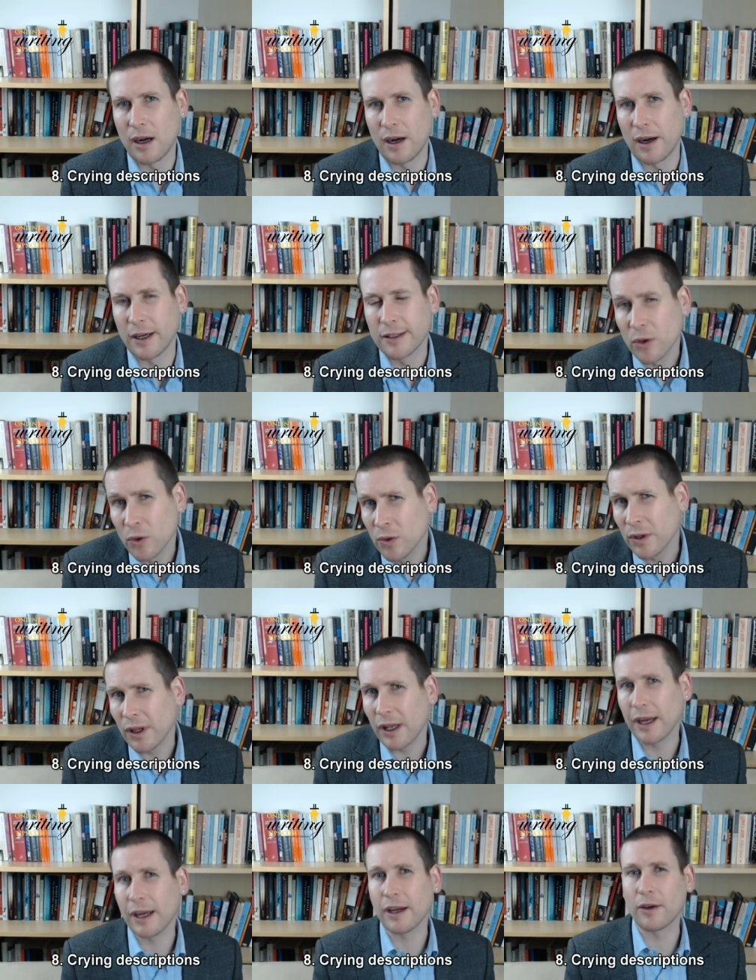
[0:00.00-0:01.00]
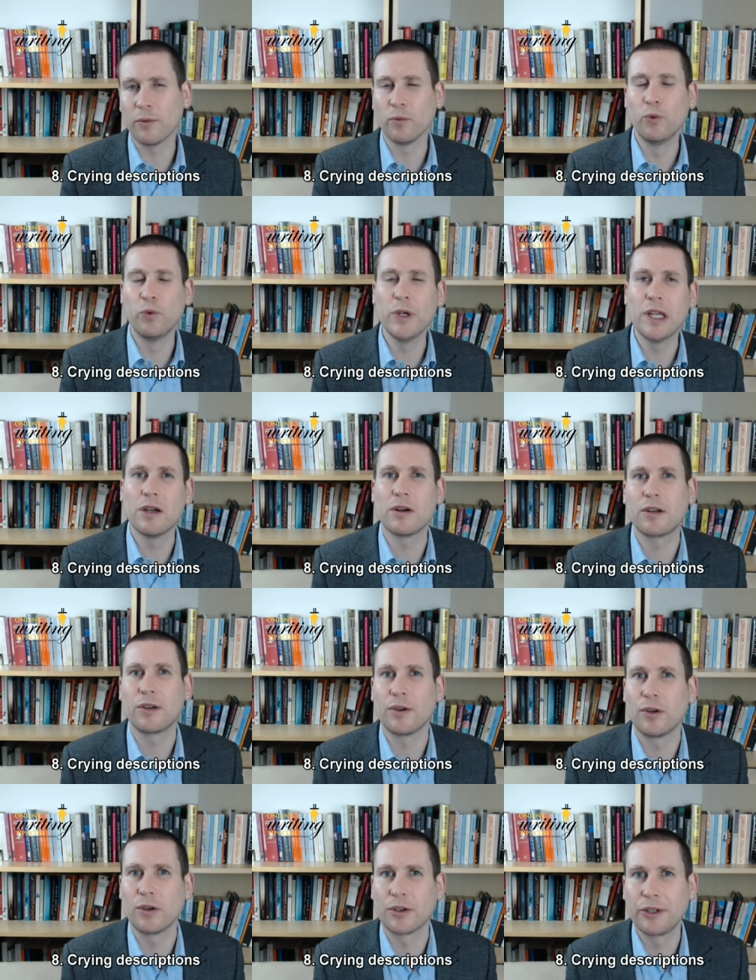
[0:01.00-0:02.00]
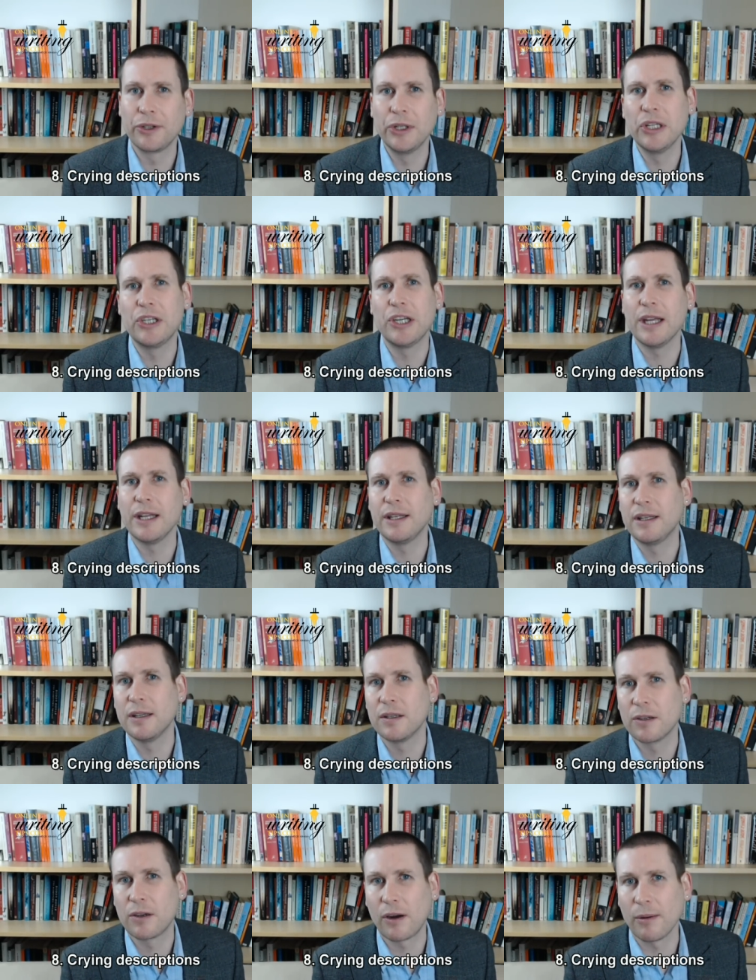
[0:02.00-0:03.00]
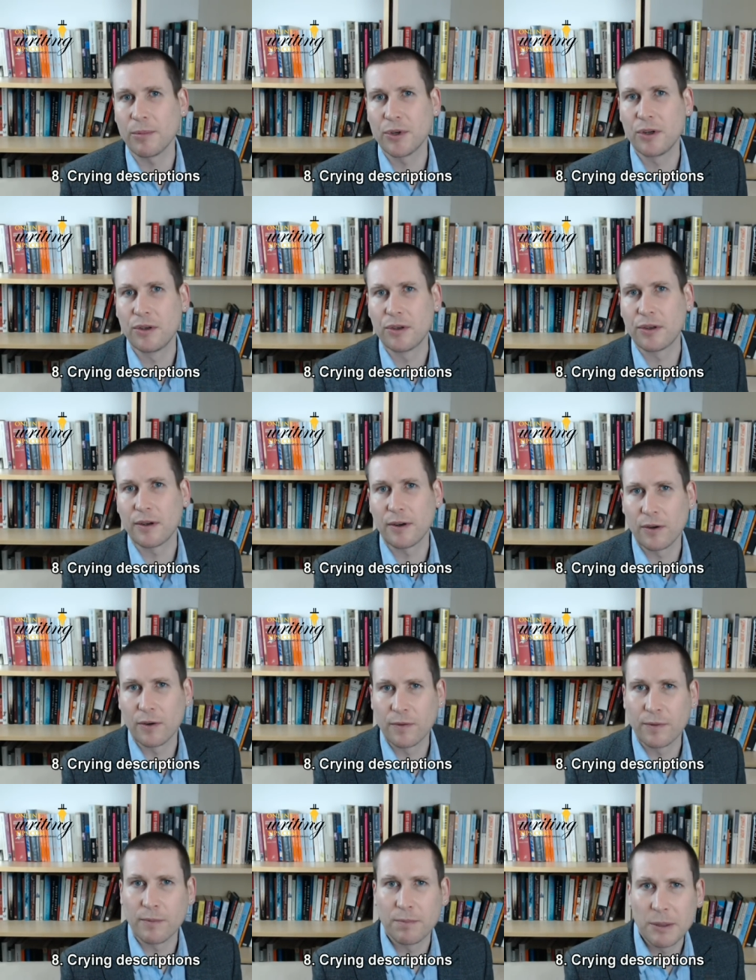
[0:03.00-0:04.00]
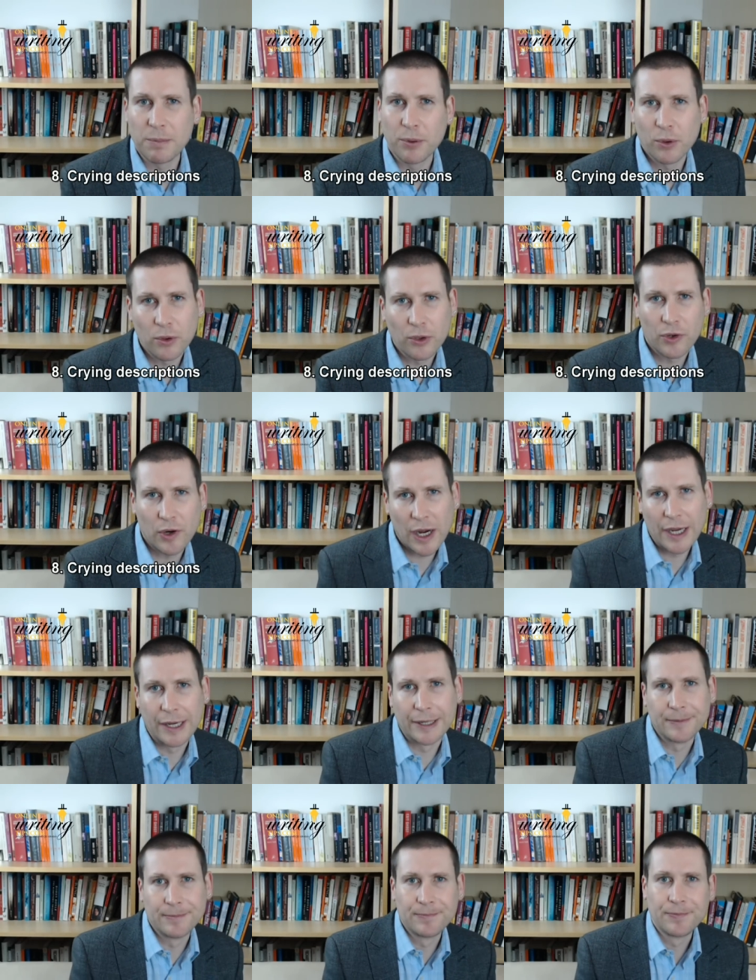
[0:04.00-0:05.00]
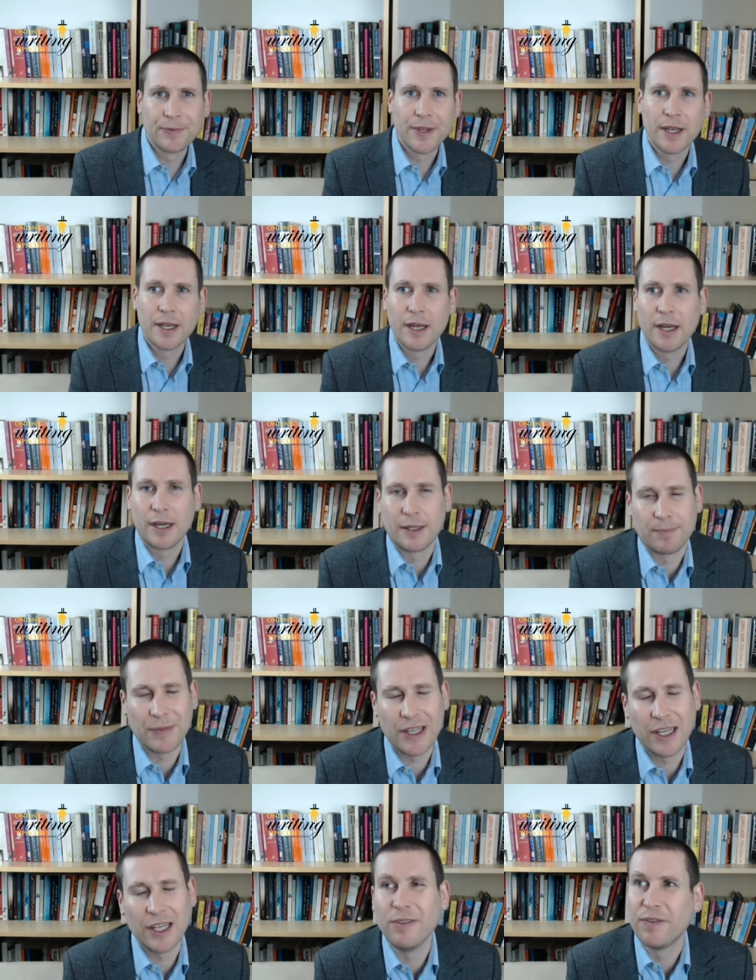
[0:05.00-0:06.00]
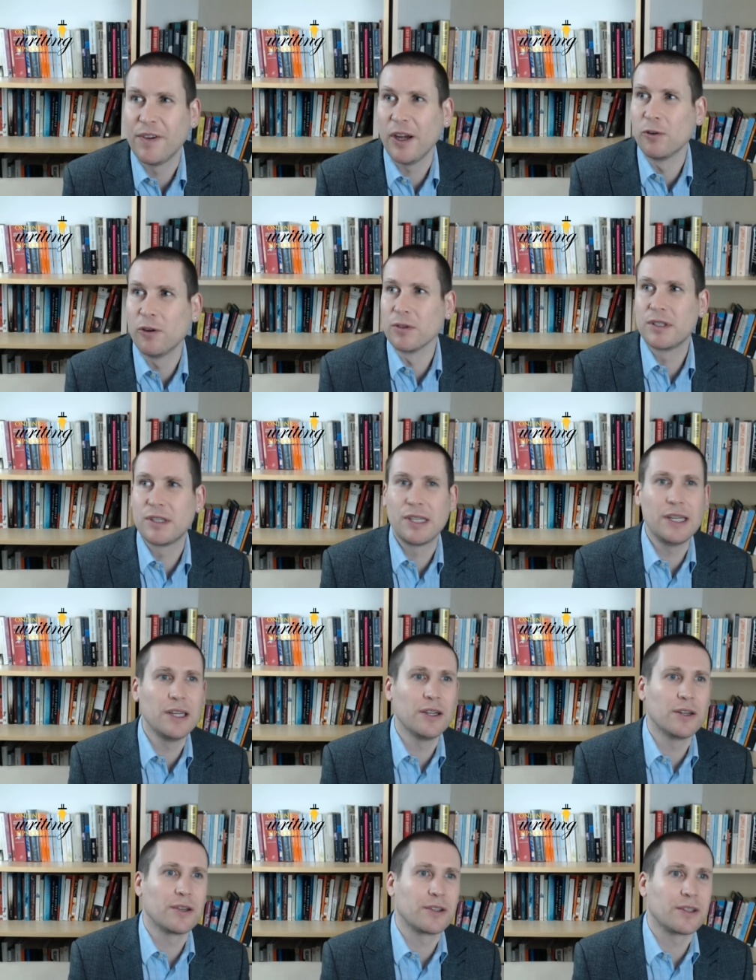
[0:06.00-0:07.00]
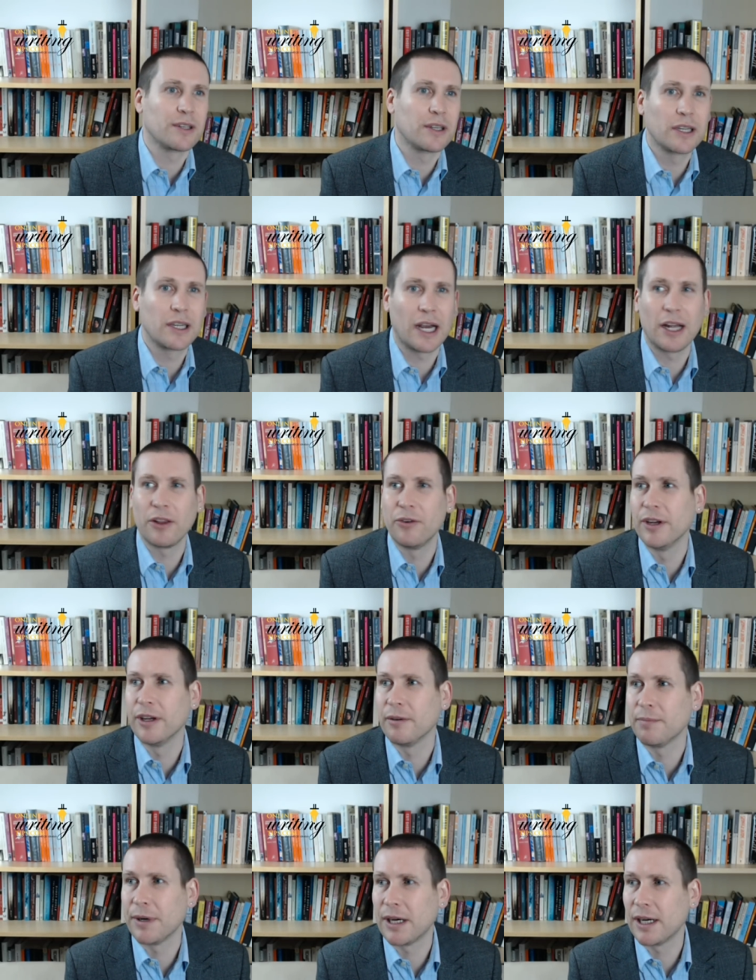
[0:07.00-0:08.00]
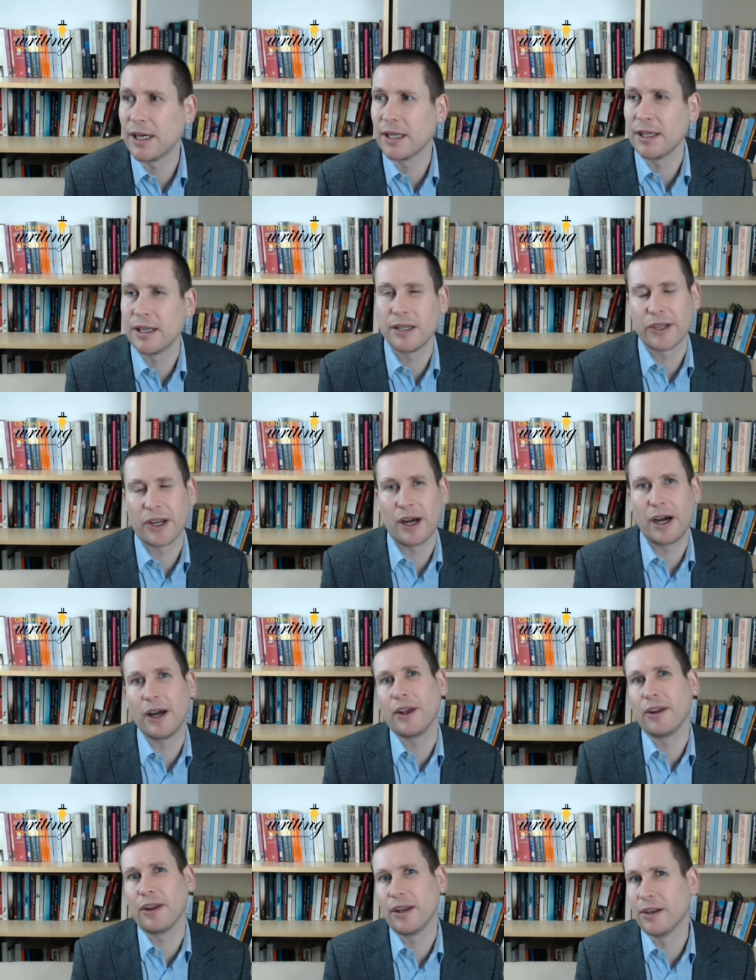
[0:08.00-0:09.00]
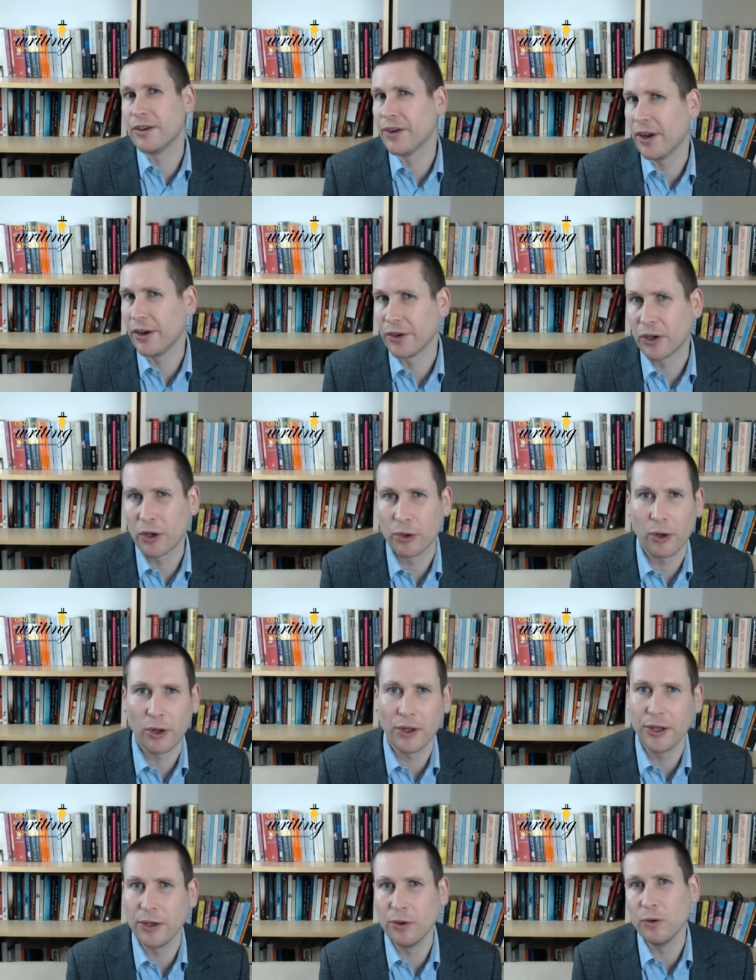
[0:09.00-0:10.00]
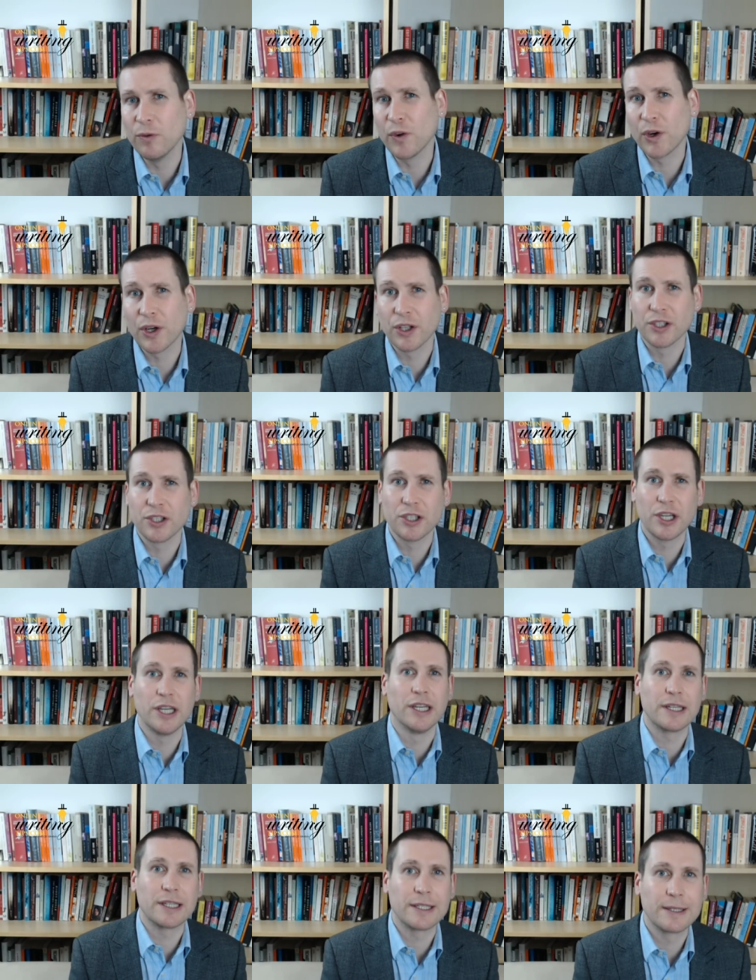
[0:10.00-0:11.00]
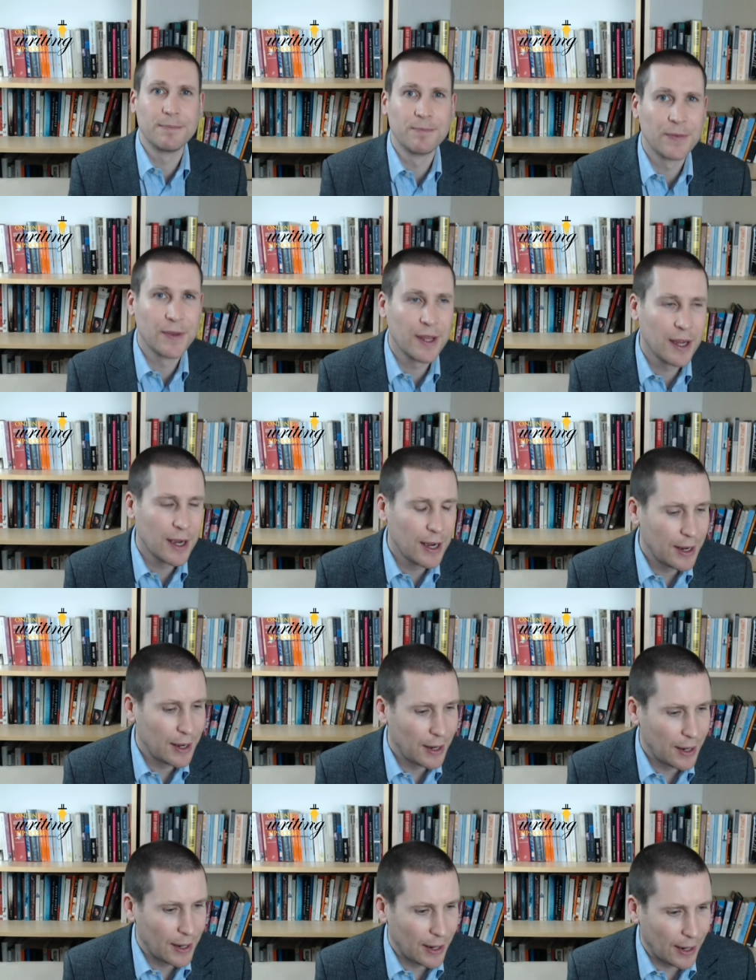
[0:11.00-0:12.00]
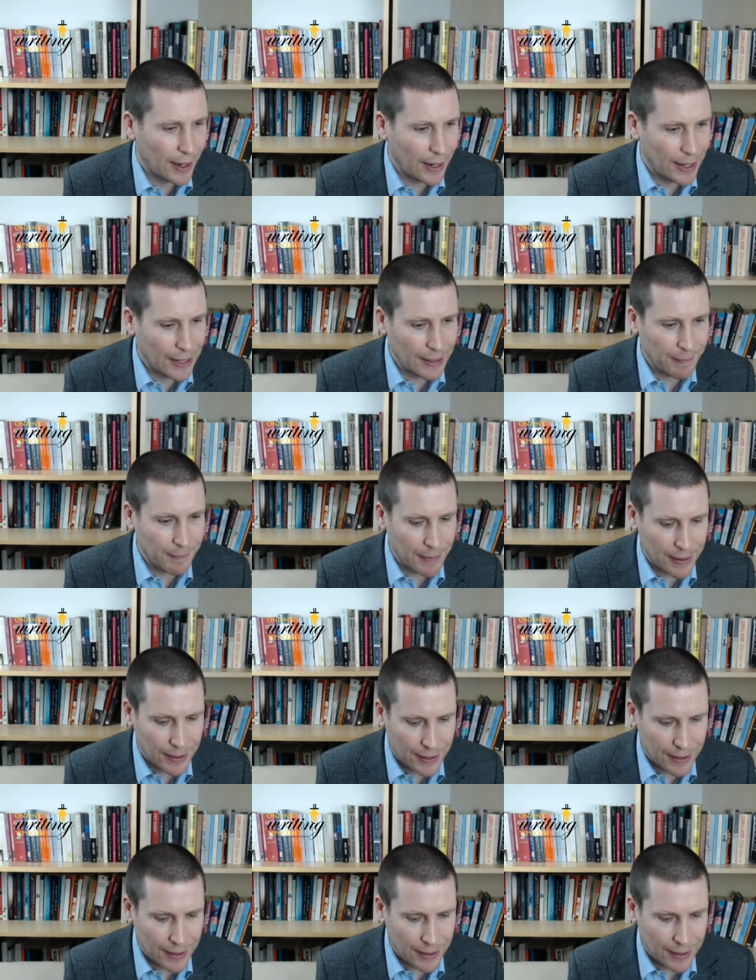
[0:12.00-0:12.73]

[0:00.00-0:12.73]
I don't like weird or cliched descriptions of people crying. He felt tears gathering behind his eyelids and crawling over his cheeks. Um,